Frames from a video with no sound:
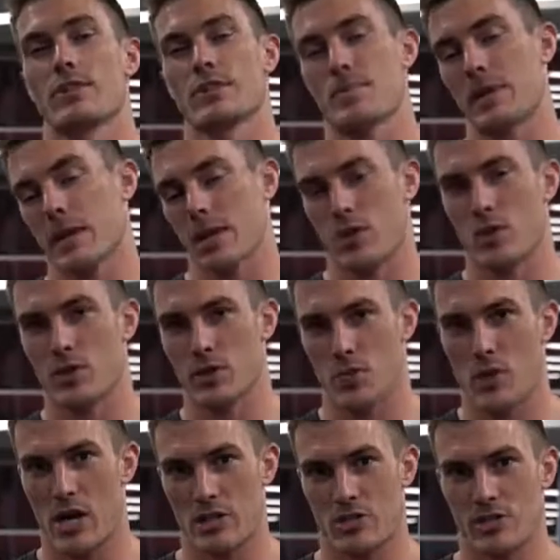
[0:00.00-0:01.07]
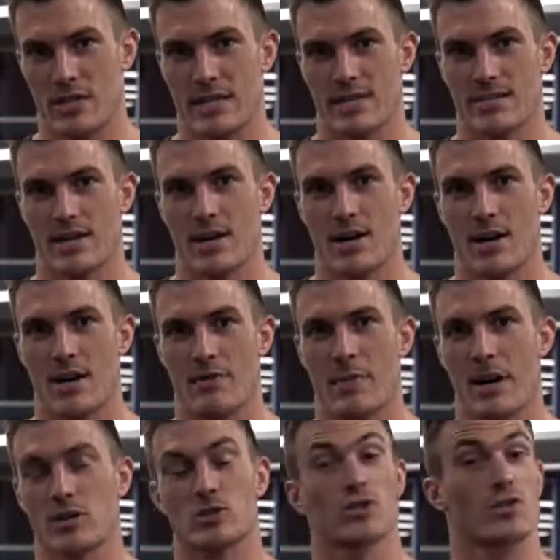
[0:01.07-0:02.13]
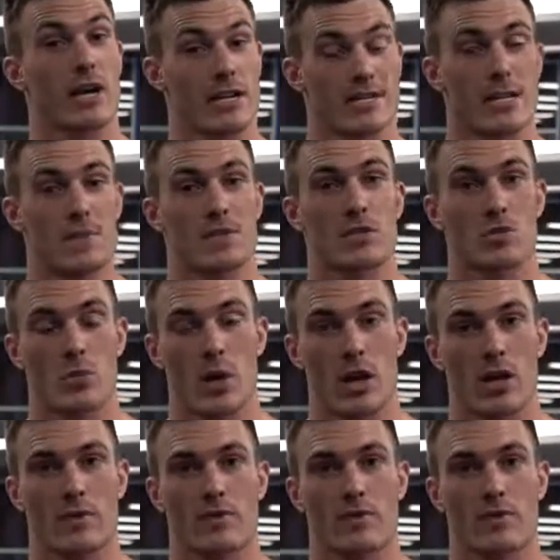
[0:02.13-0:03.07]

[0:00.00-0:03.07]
depending on when you're watching this, about triceps as well.